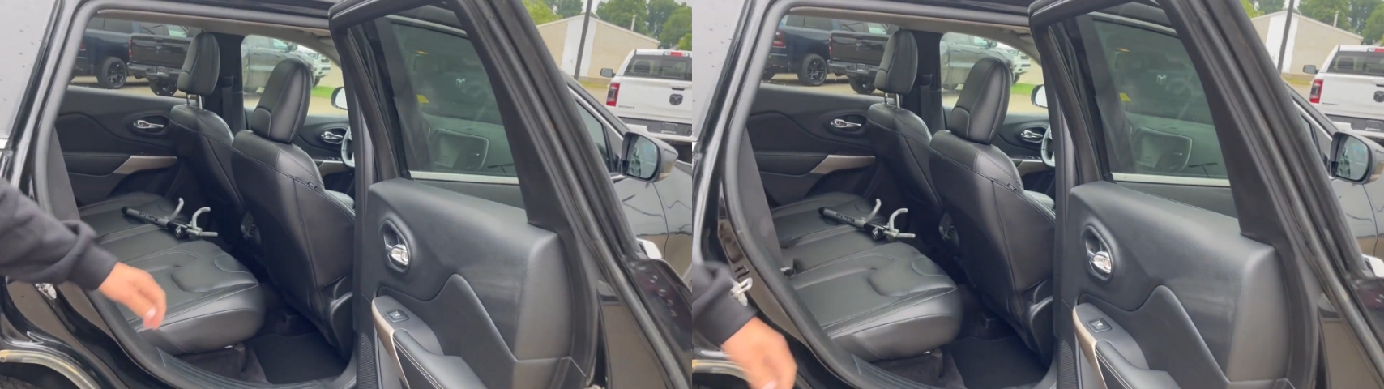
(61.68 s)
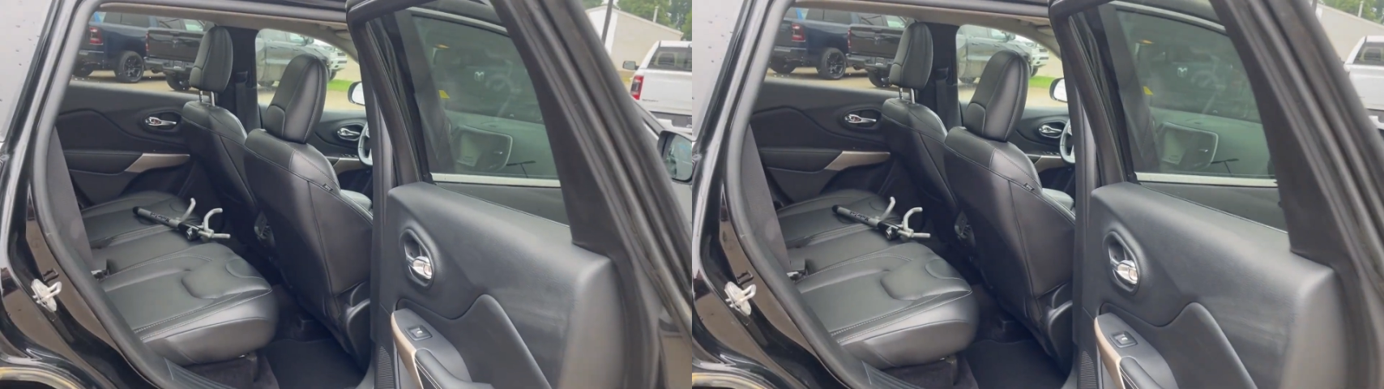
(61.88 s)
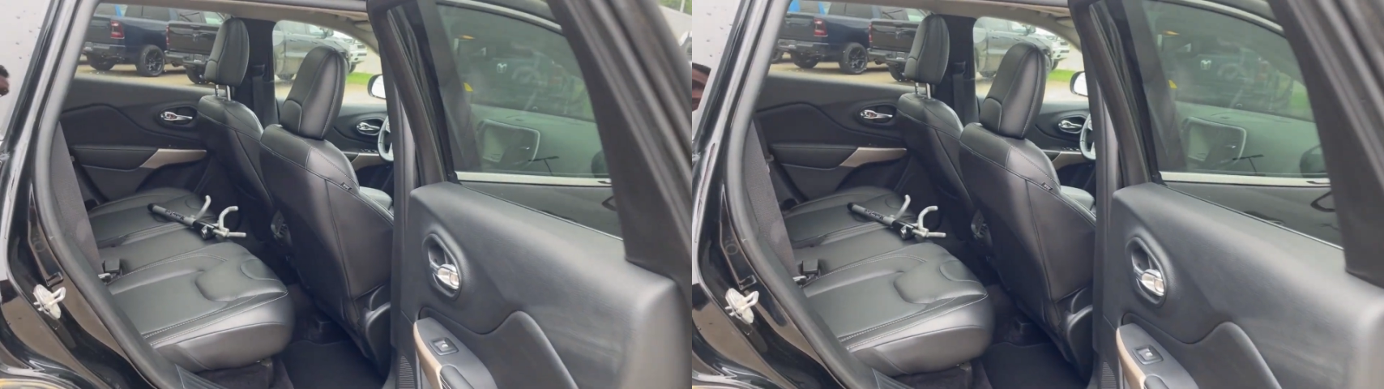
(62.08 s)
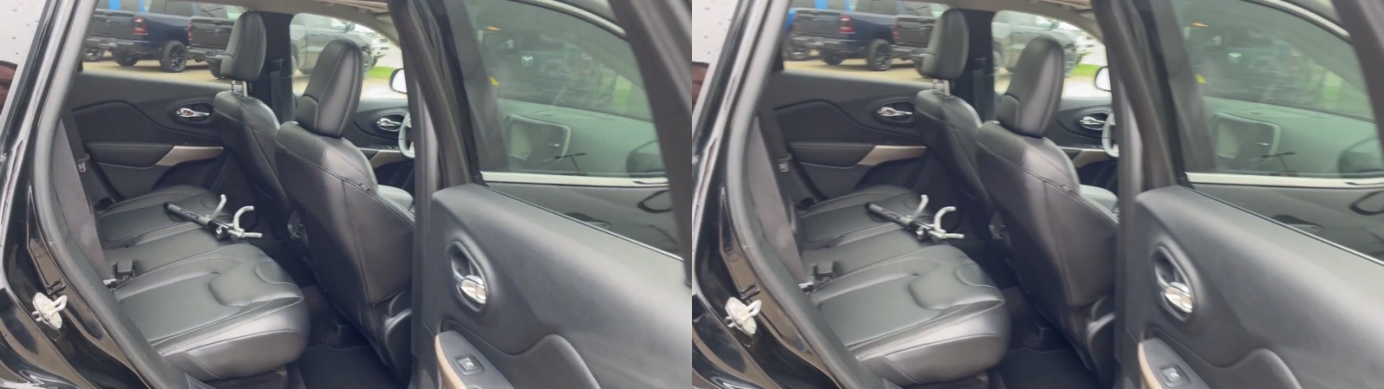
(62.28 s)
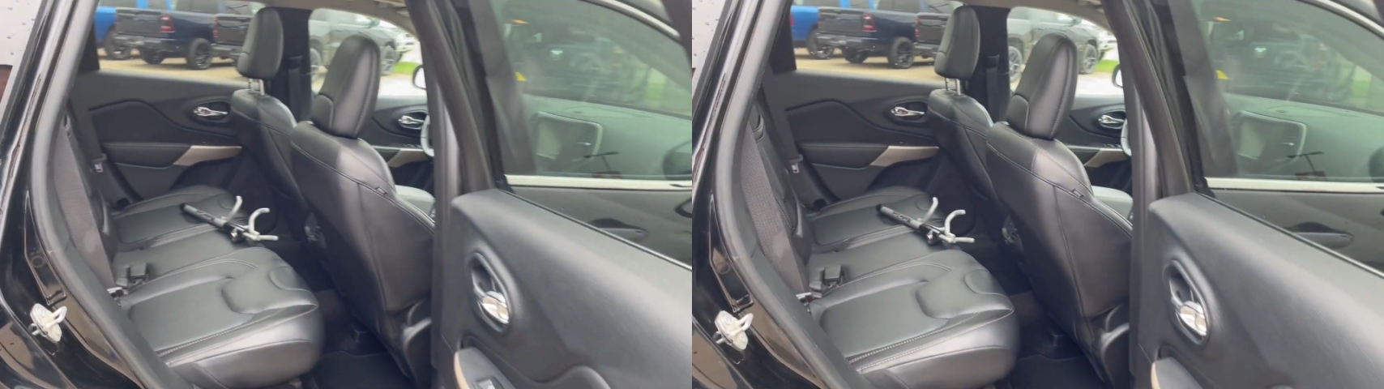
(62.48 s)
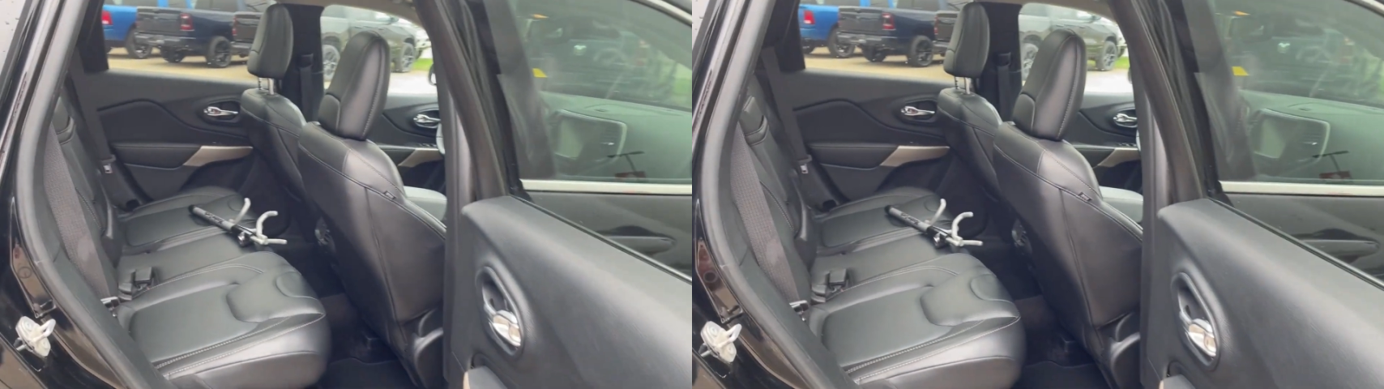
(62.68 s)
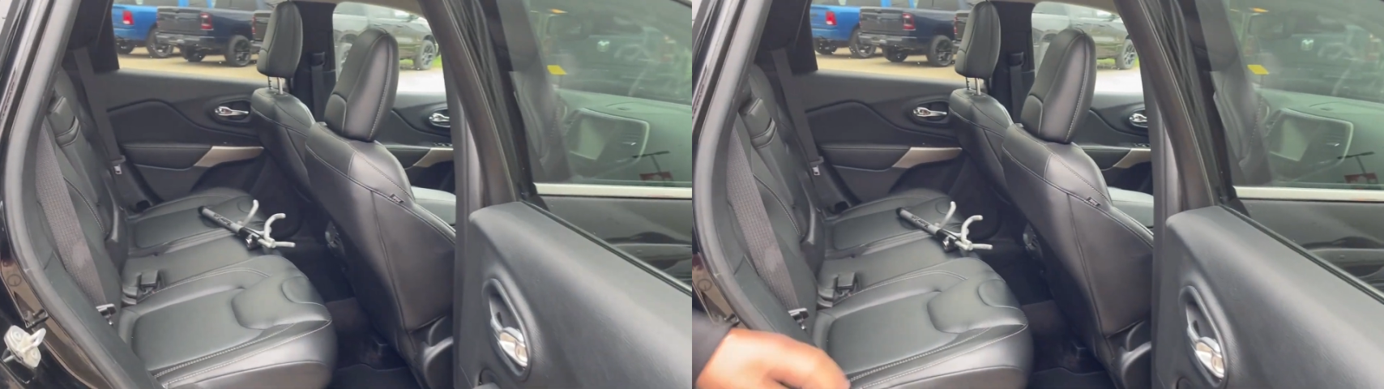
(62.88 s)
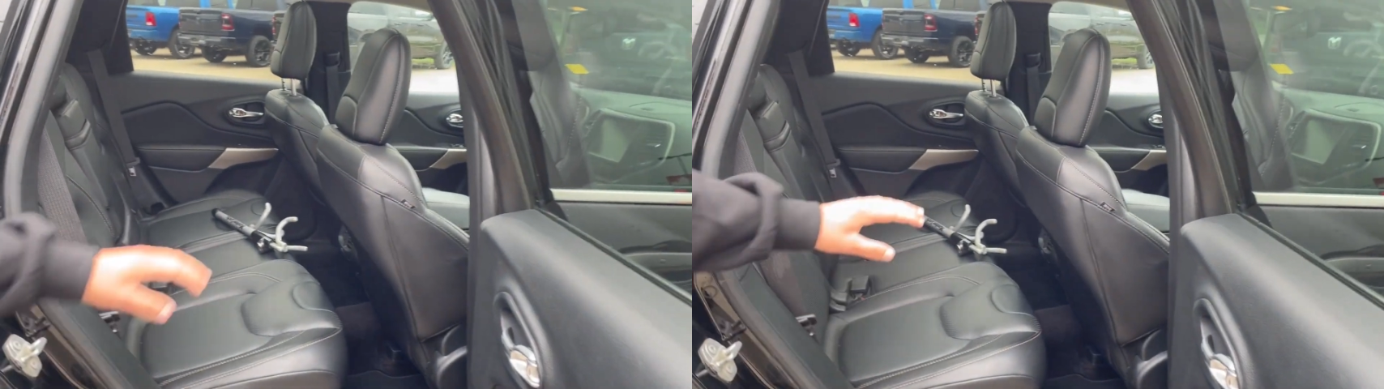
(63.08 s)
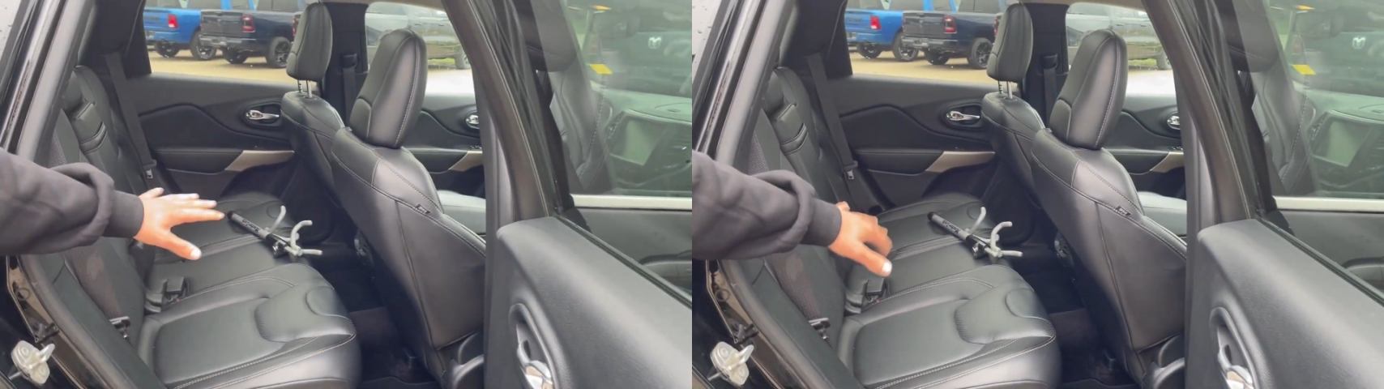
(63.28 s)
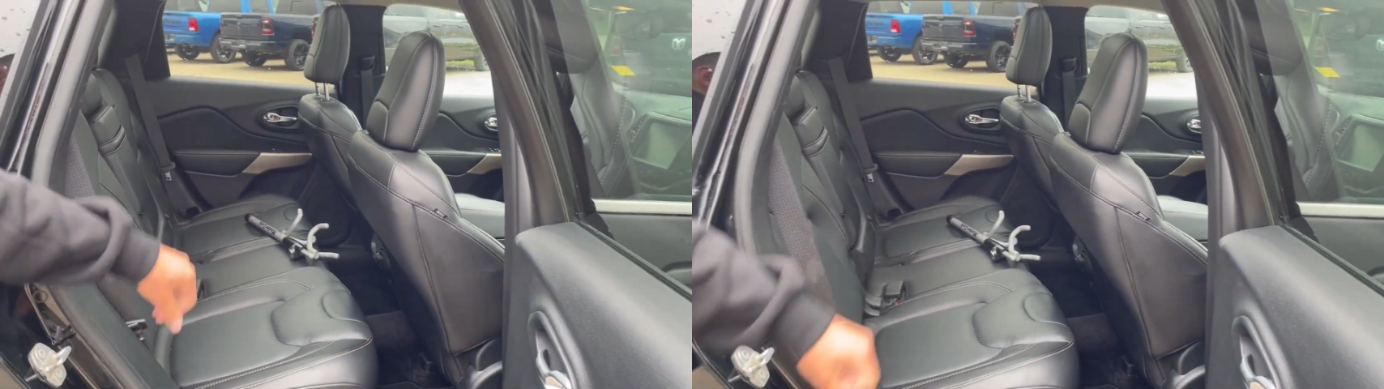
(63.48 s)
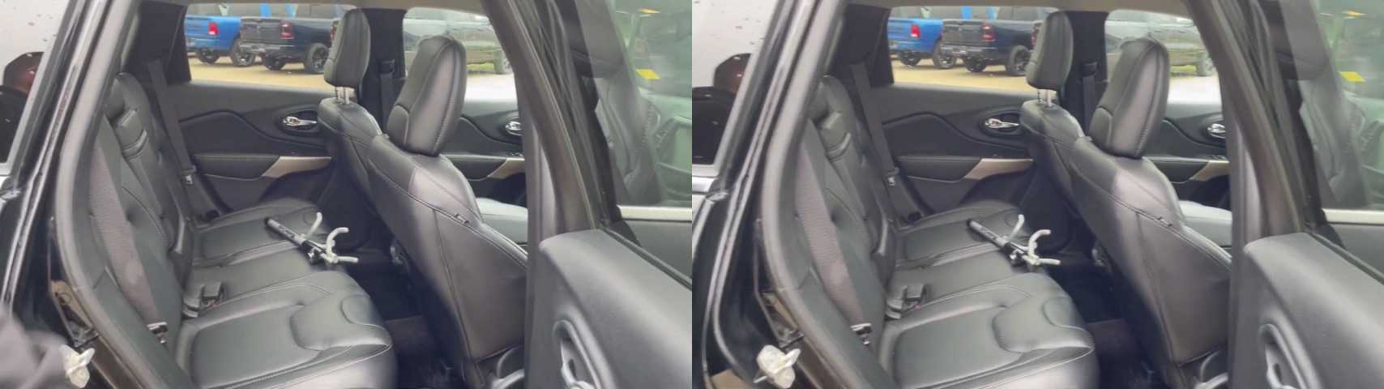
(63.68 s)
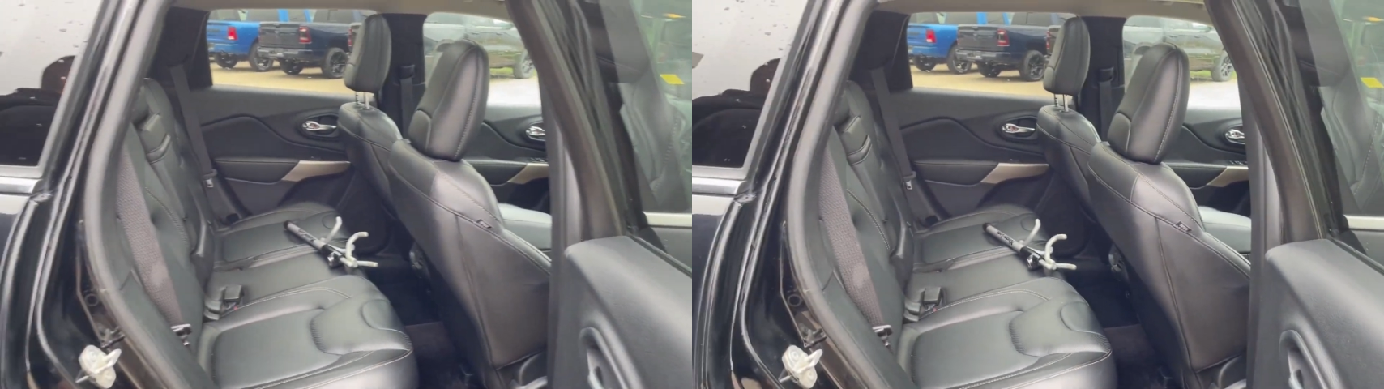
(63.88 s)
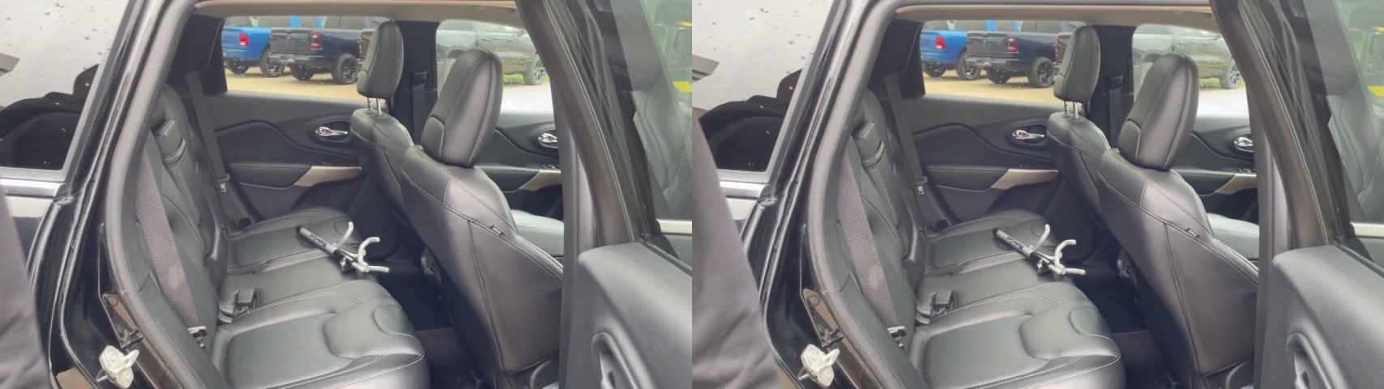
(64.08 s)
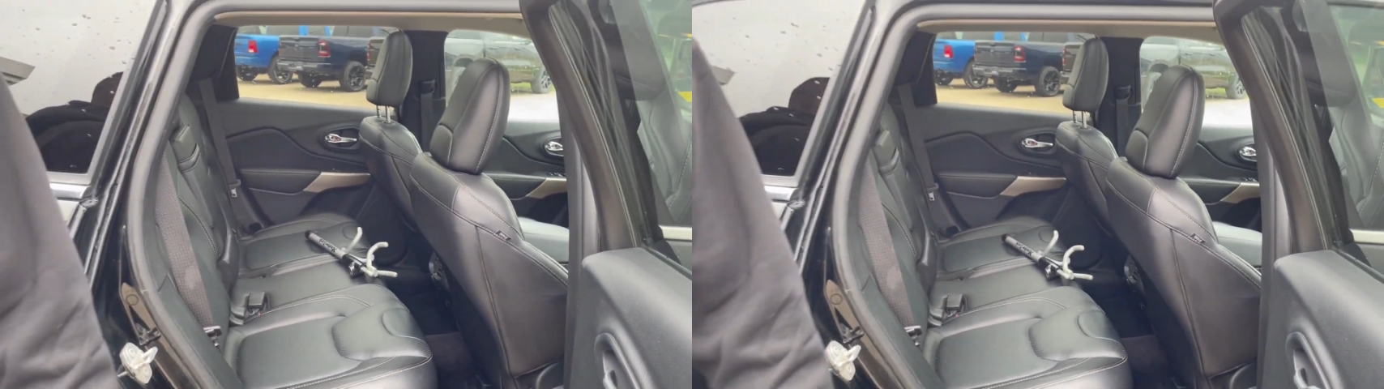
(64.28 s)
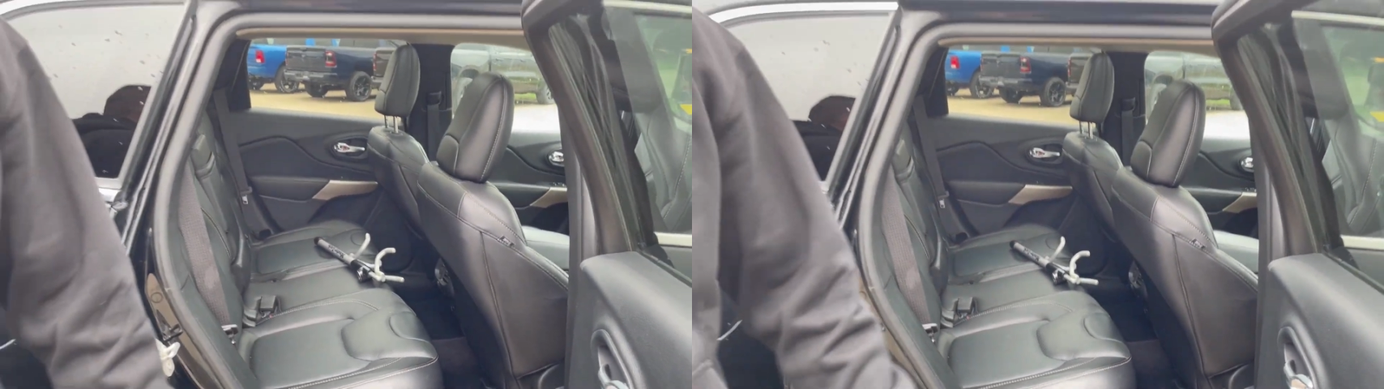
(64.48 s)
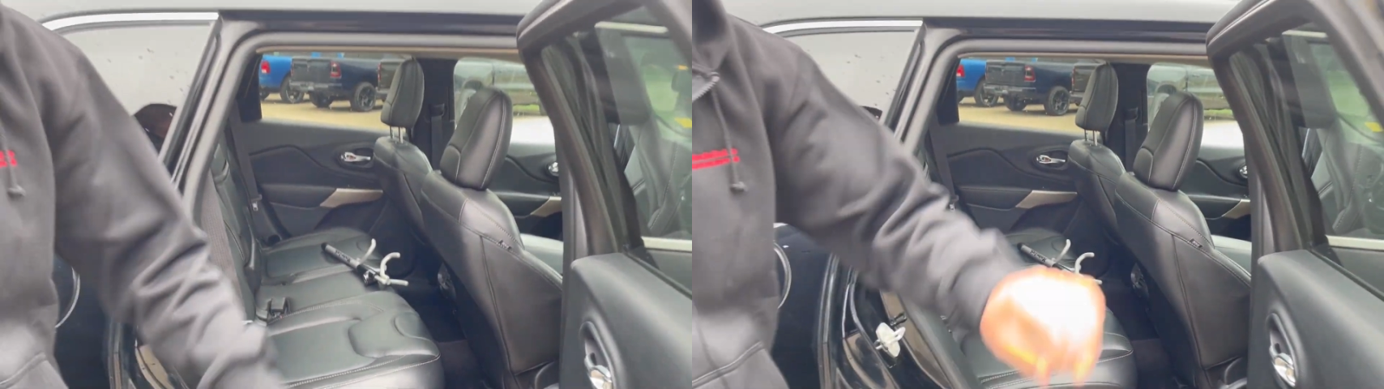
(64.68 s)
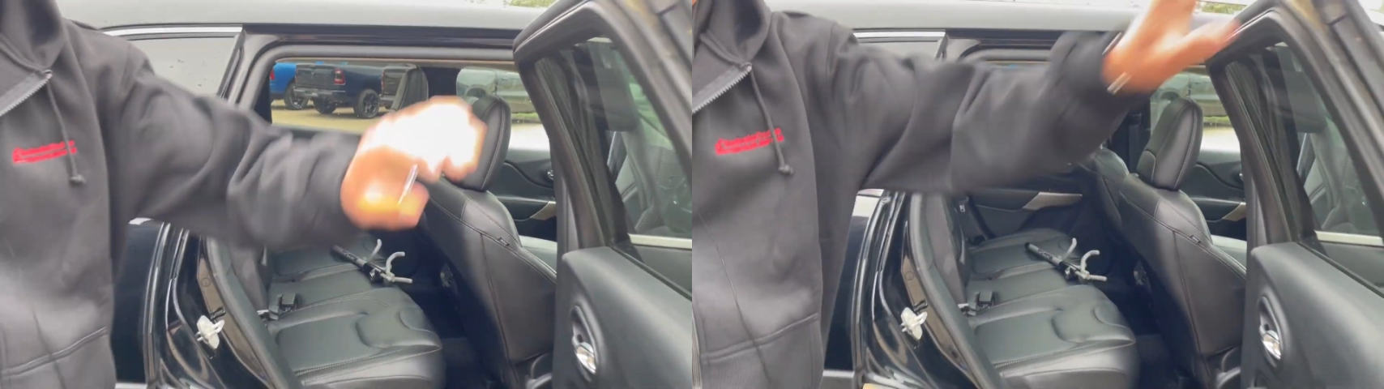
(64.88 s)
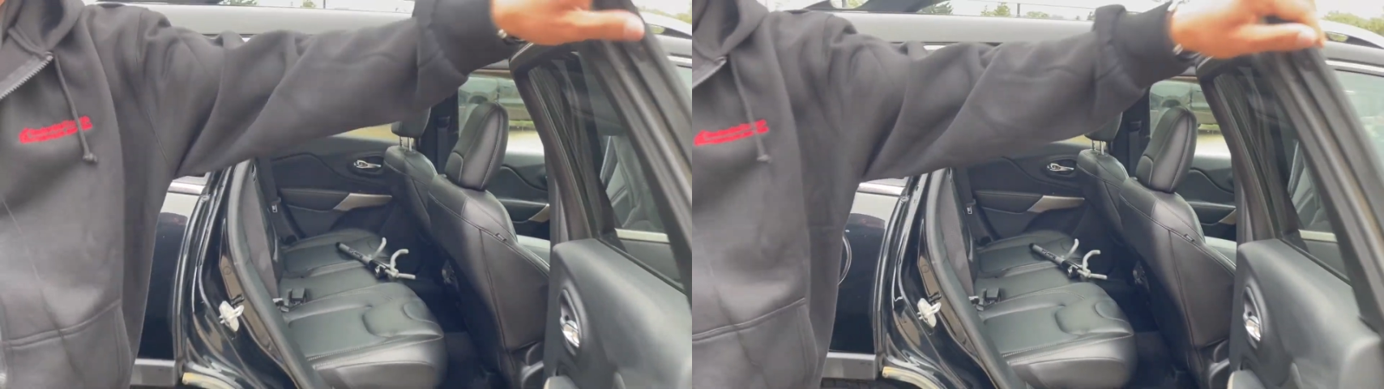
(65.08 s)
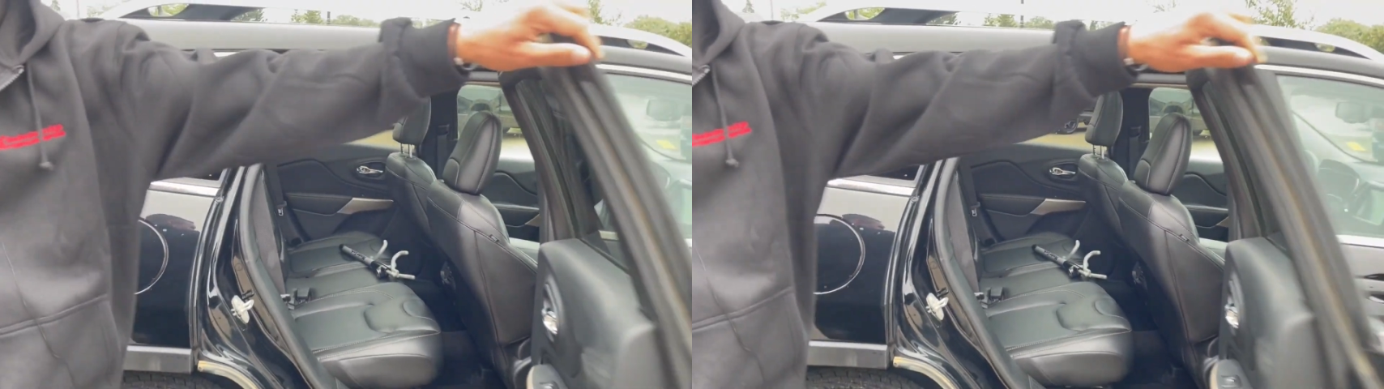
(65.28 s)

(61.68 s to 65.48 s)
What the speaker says: (no speaker visible)